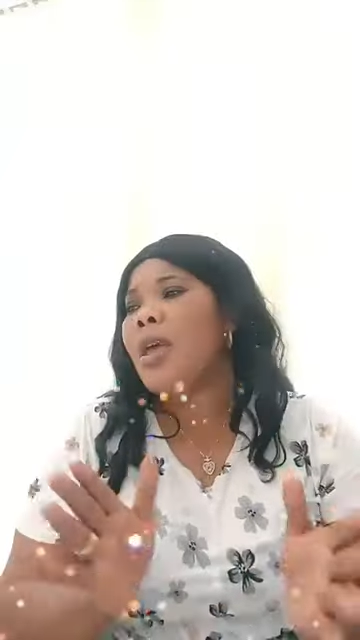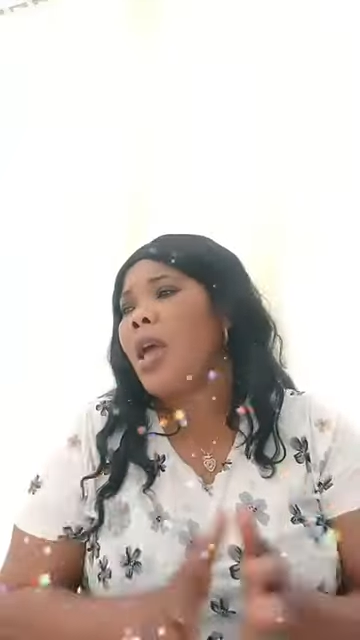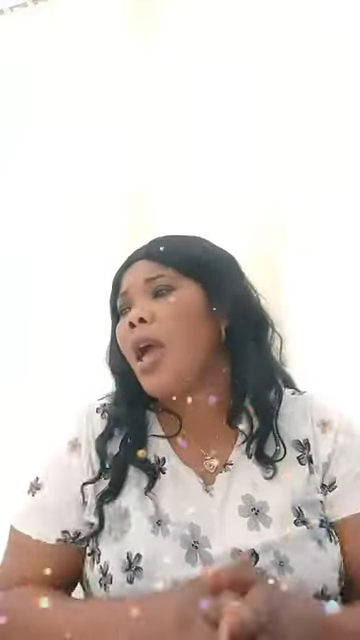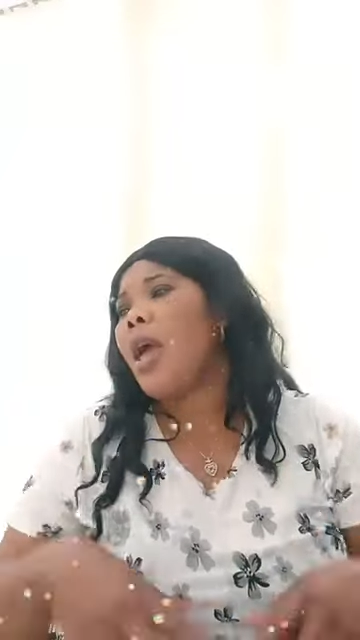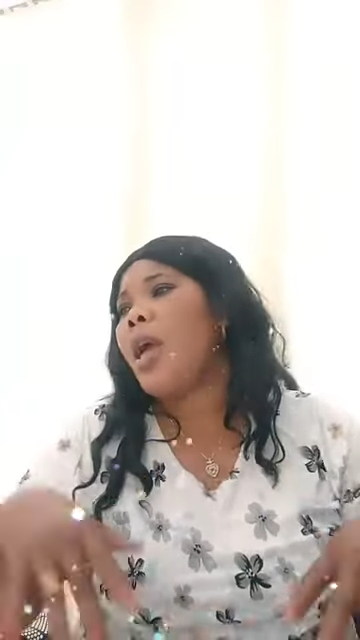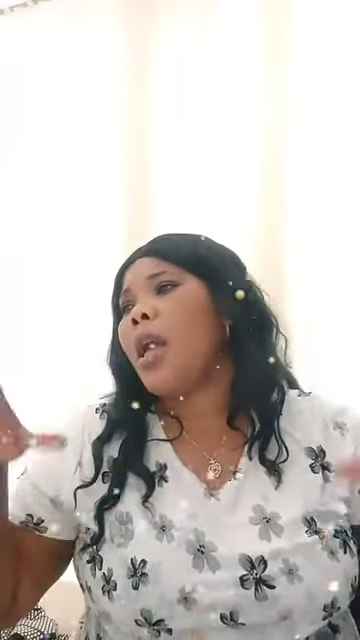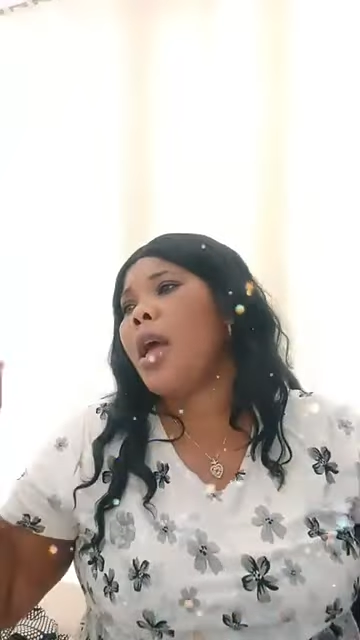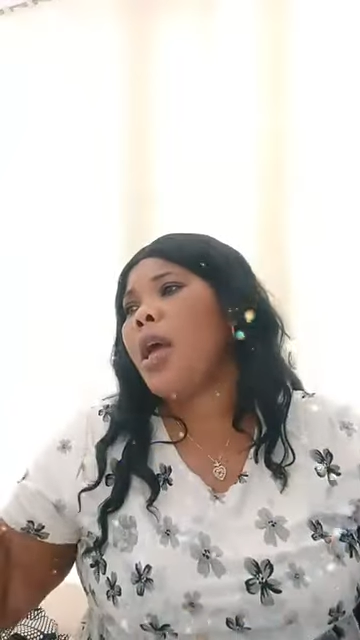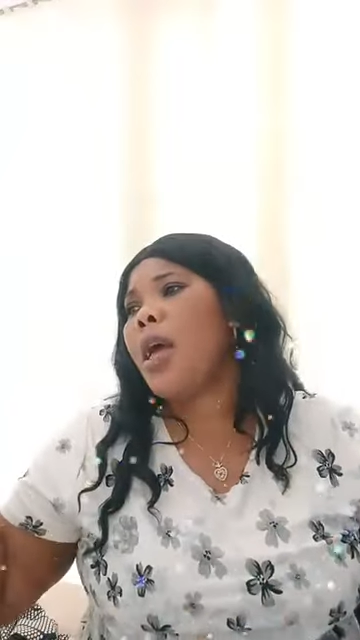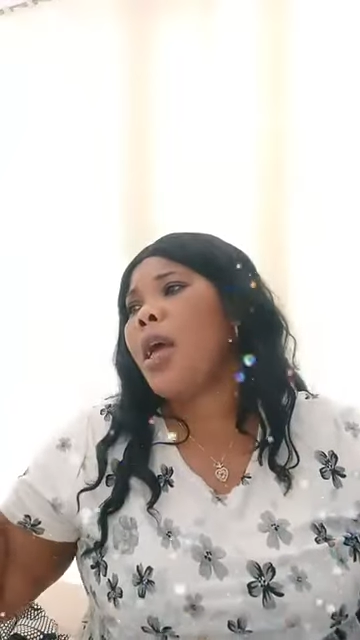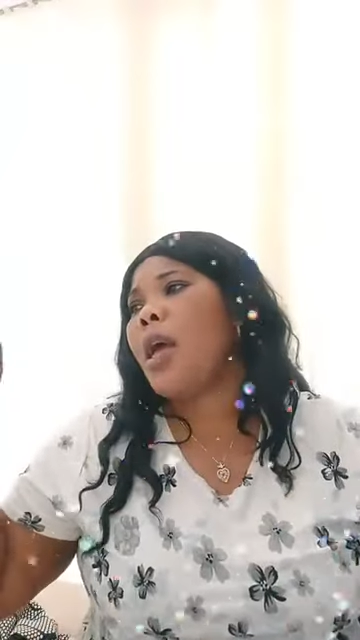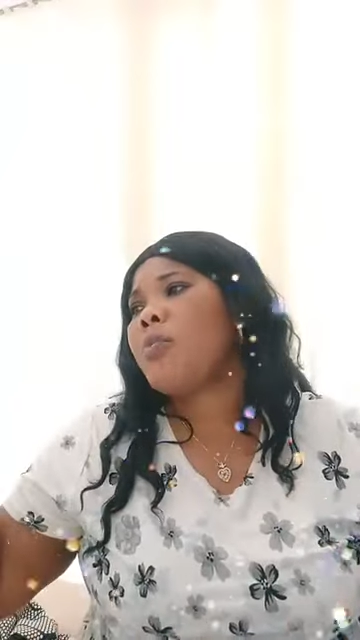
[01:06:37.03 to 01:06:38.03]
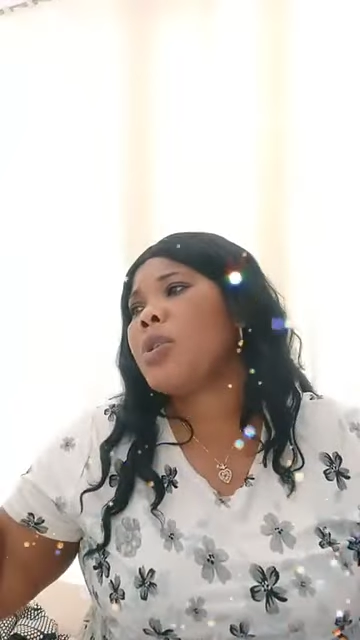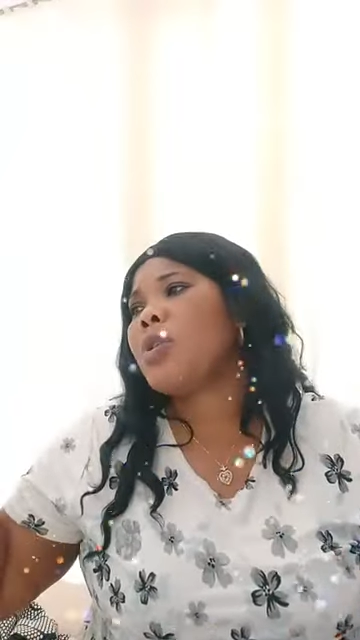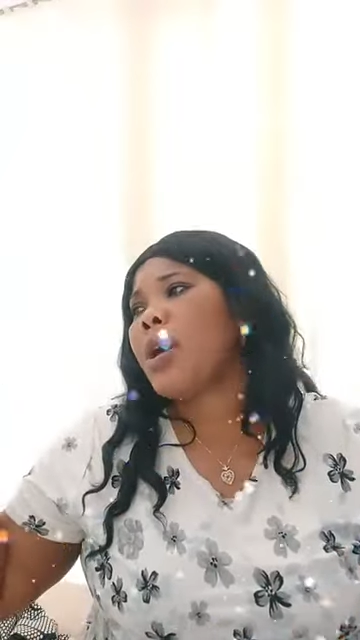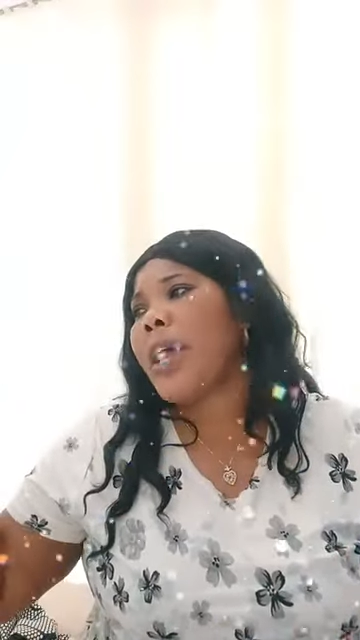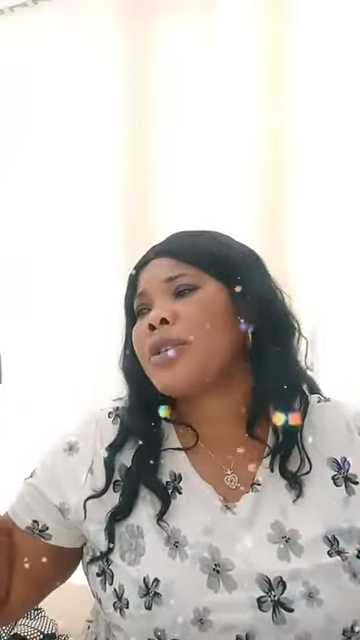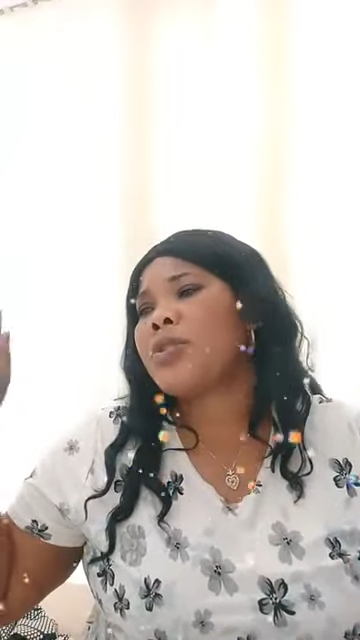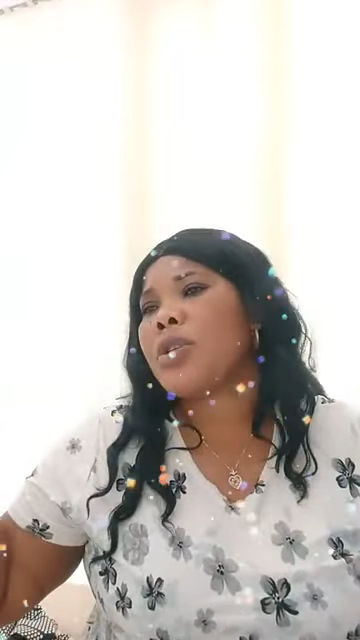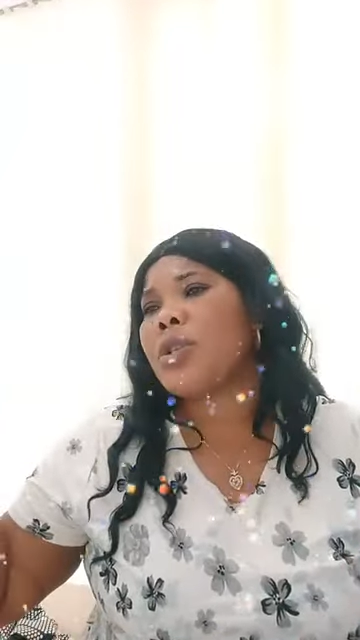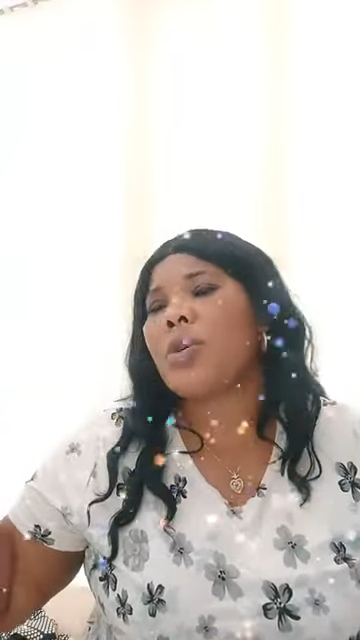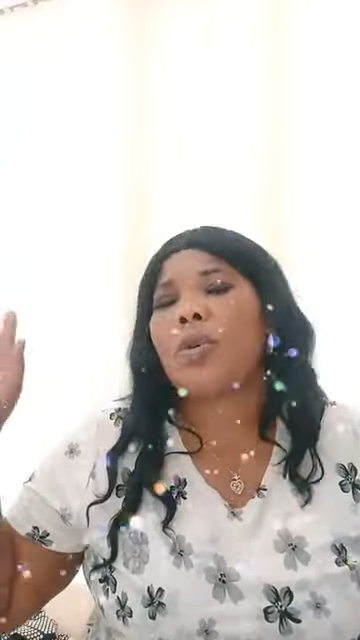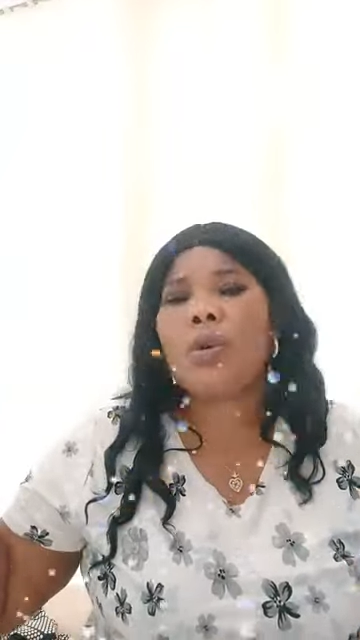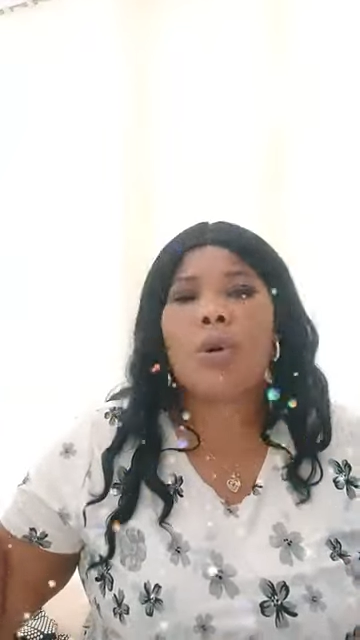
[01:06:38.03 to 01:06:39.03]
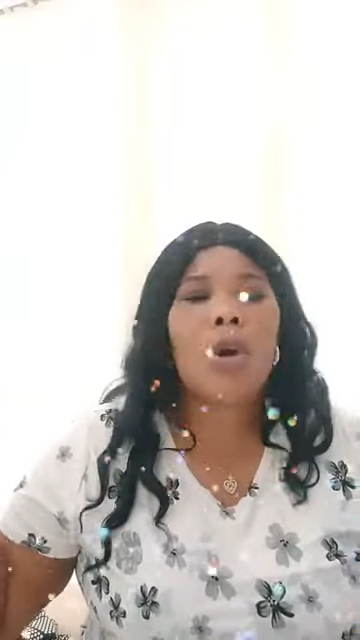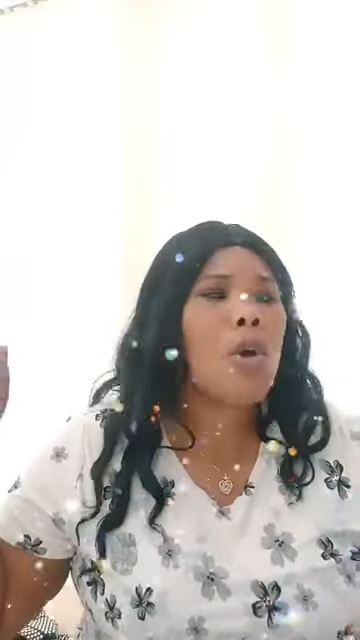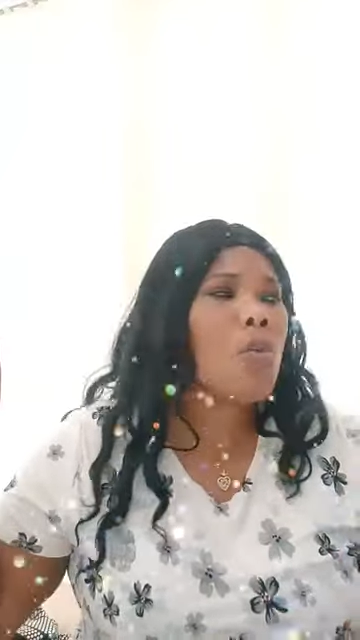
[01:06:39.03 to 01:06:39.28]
Hey, we don't get street oh,